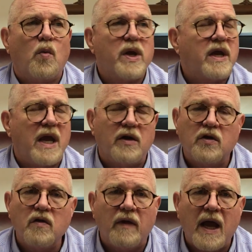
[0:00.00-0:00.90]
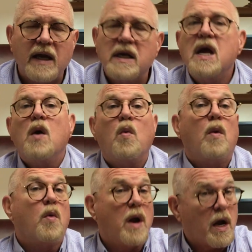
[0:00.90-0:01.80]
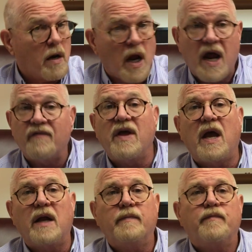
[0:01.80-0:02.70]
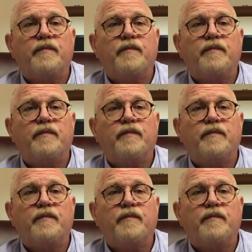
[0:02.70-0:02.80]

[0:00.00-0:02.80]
we can't do that. Well, we're not going to have that.